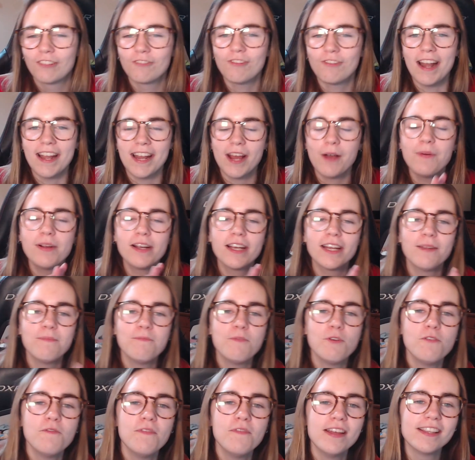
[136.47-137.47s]
Right, now we're
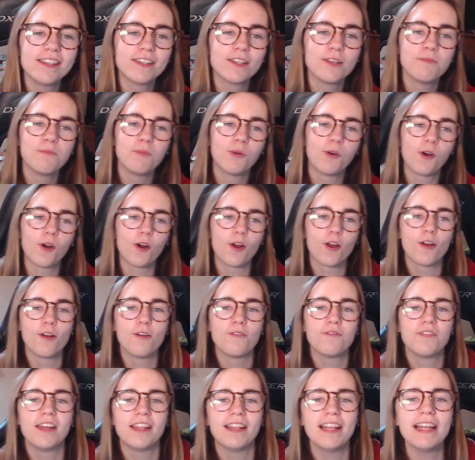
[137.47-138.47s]
going to move into more
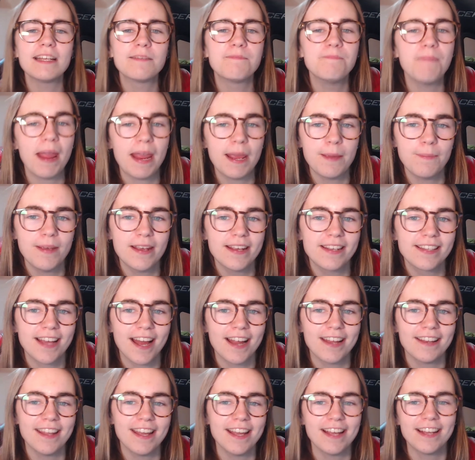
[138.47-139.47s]
of the less baby
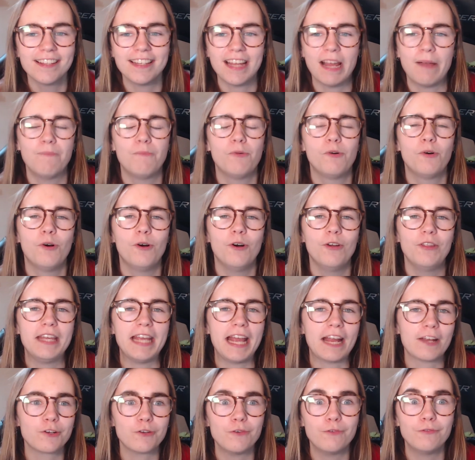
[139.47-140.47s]
side things and more
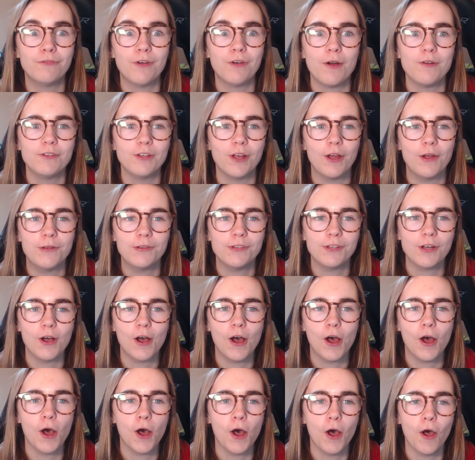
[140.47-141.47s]
the actual photos
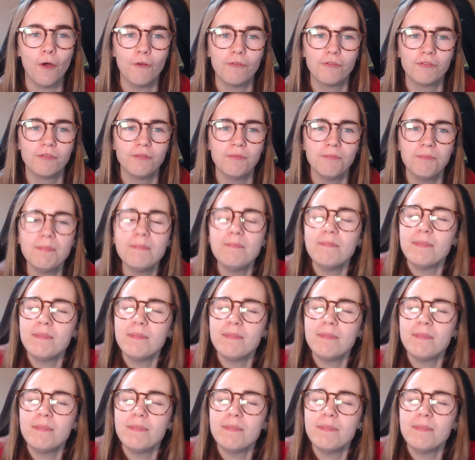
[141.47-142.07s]
of,